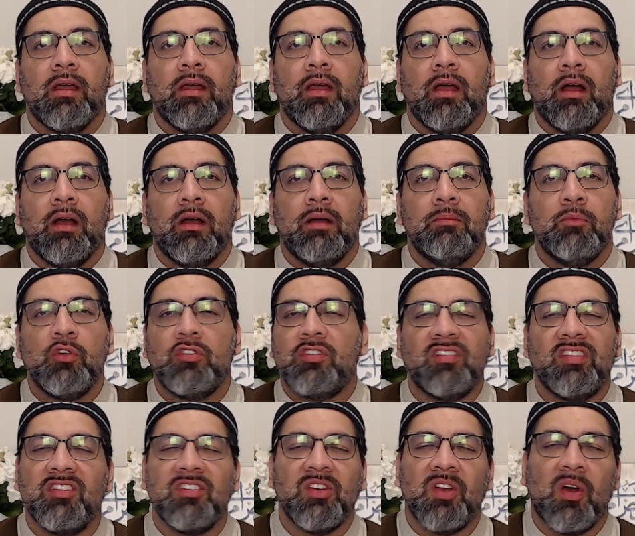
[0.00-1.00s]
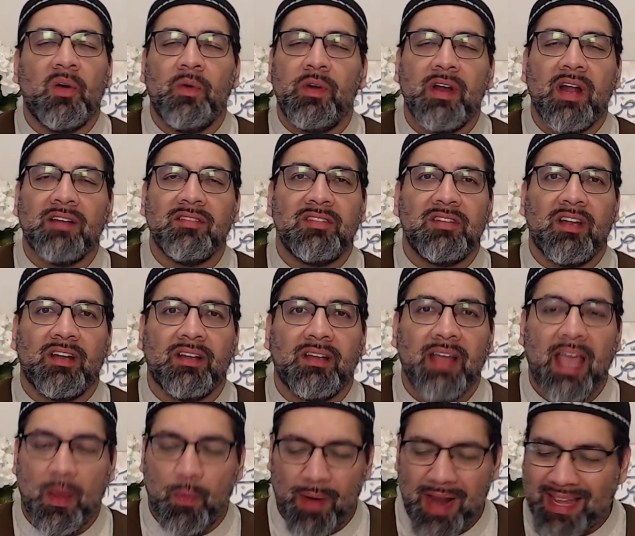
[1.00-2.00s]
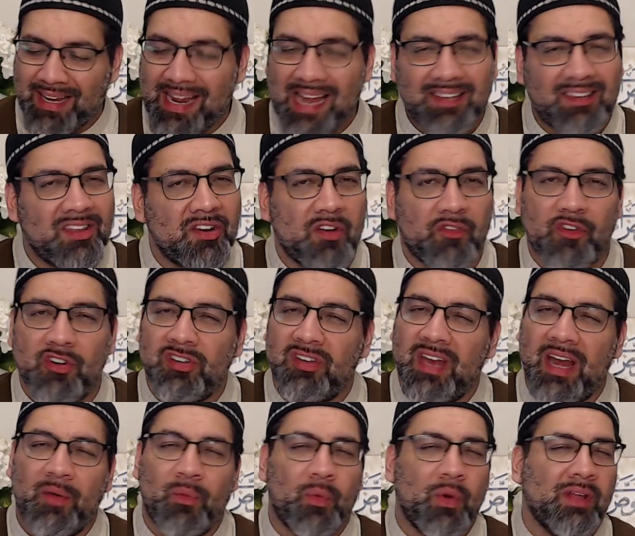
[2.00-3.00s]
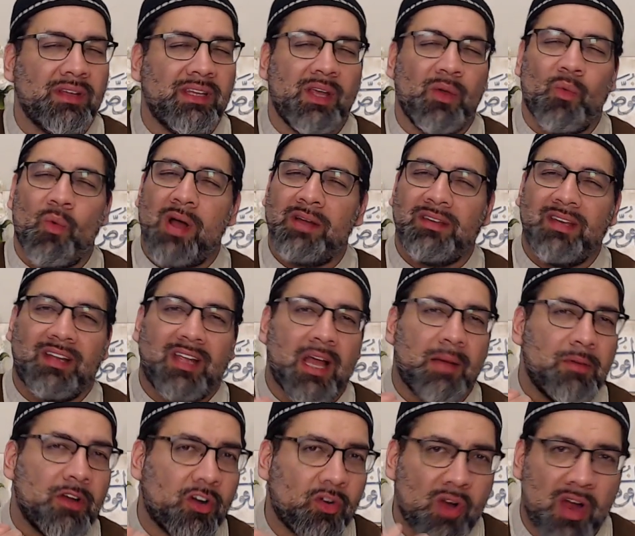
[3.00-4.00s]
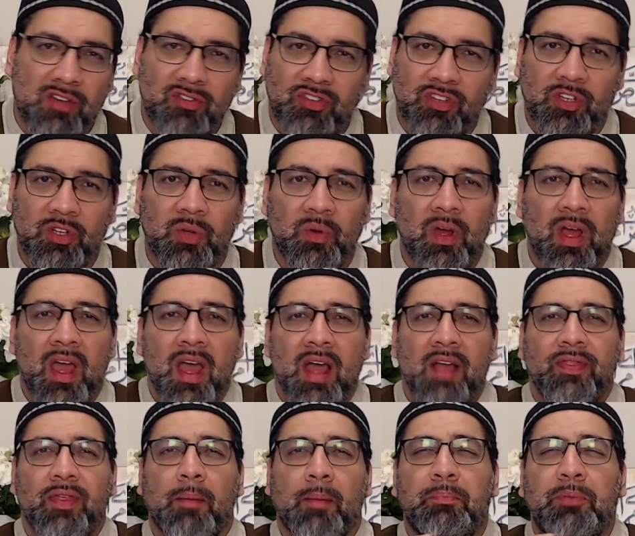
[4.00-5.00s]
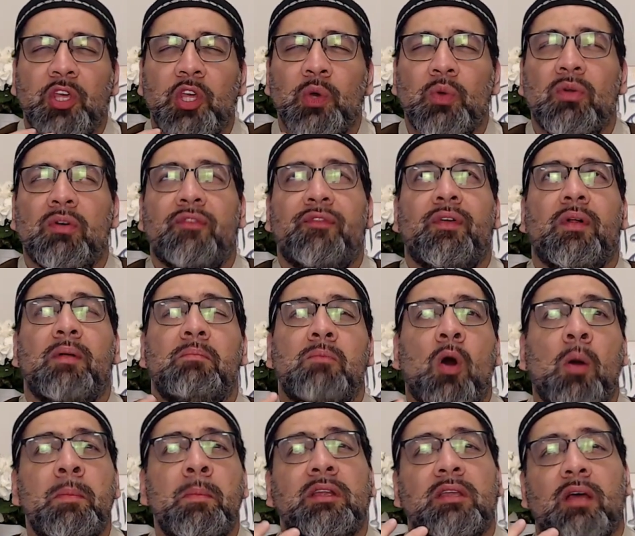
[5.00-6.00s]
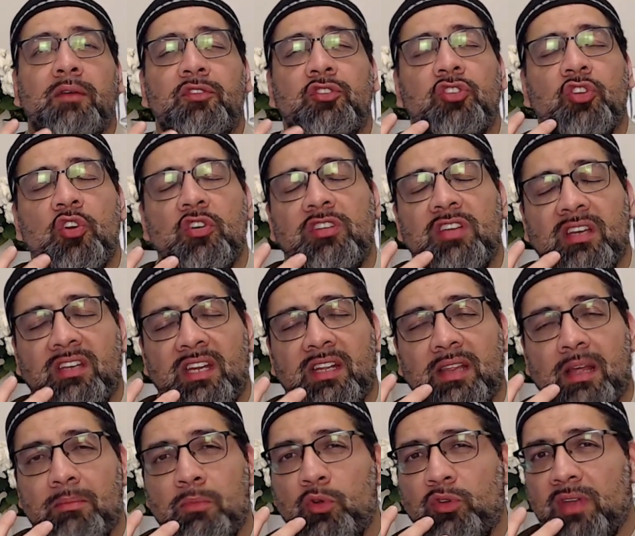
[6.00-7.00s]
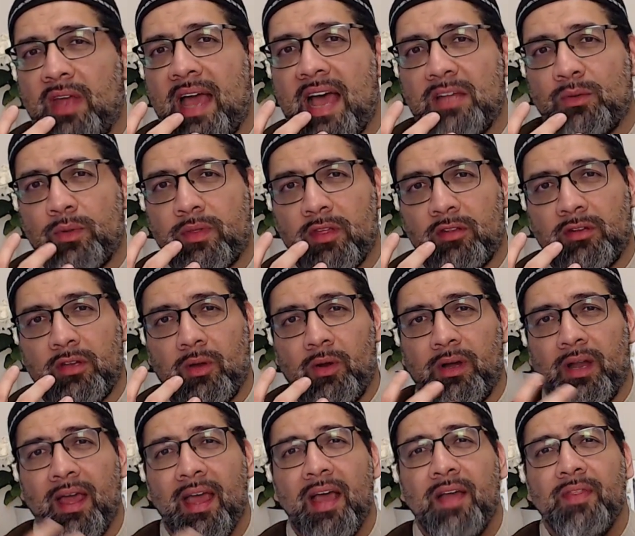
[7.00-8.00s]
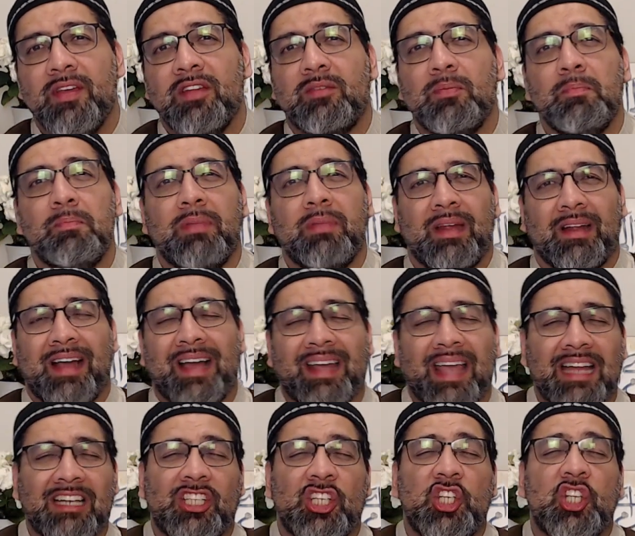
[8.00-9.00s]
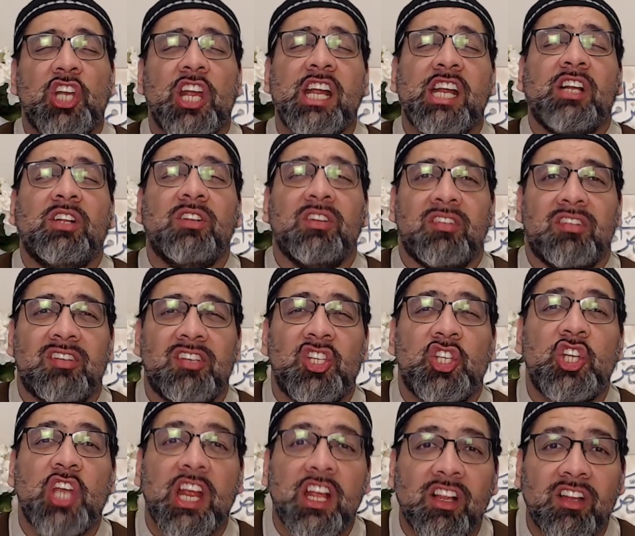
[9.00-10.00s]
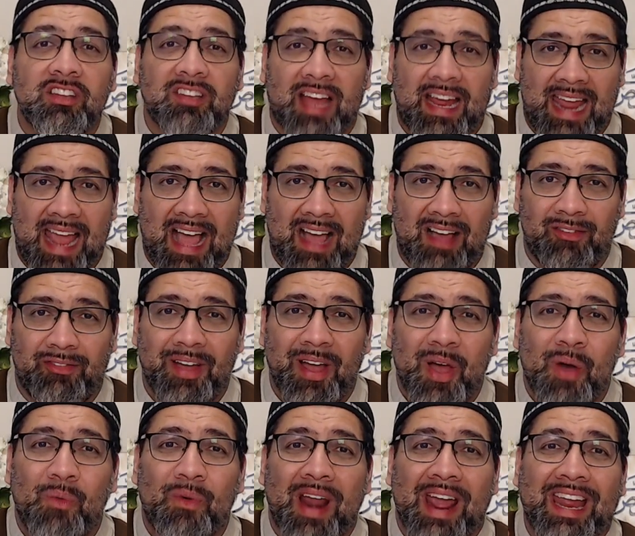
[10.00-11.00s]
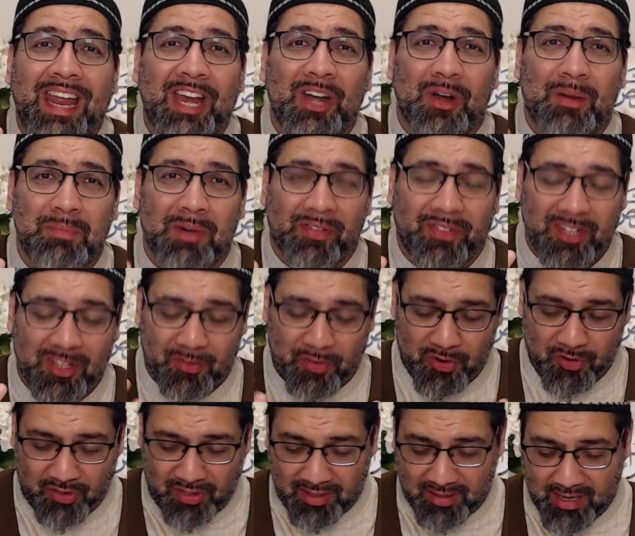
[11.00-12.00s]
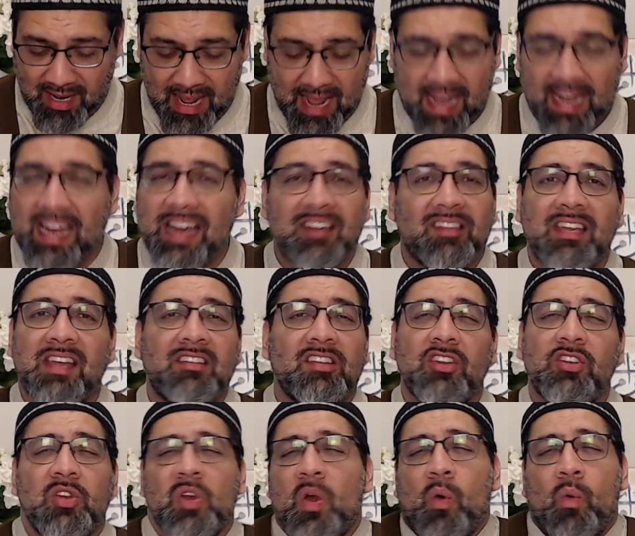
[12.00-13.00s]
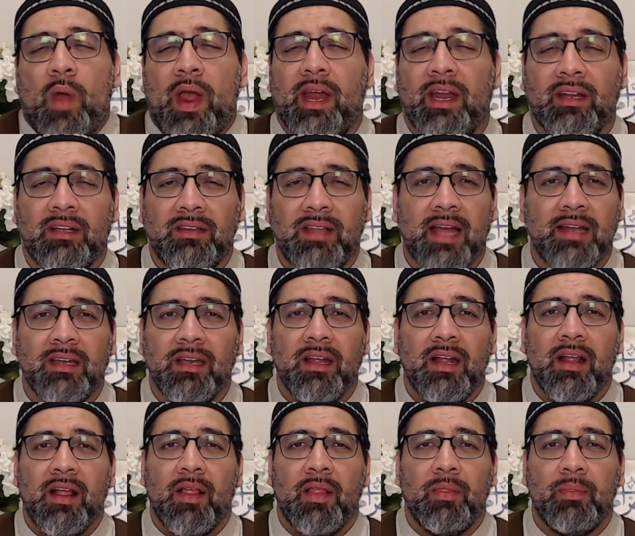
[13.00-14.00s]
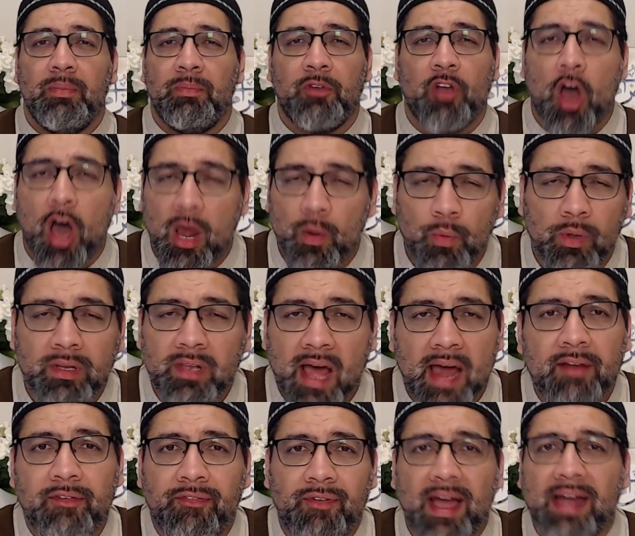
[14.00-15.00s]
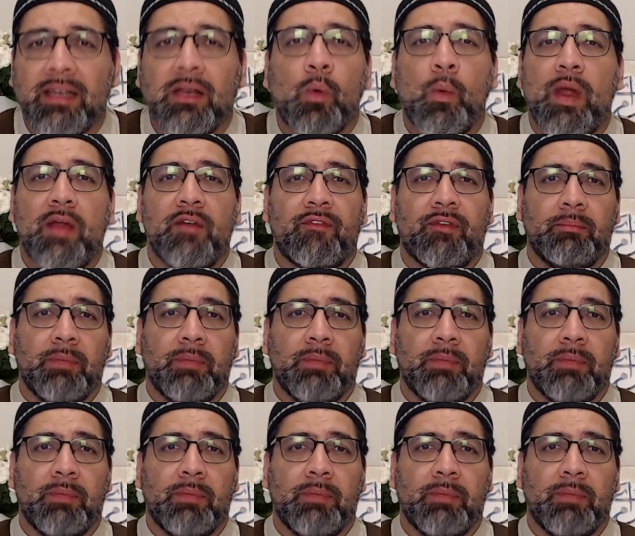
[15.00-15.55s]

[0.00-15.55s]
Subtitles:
Moosa says, no, we're not stuck. And when I get to the verses, I really want to come across to you the beautiful moment of certainty that Moosa has with his Lord. This, again, chills I have when I hear about these verses. He says there's no way that God will not find a way for me.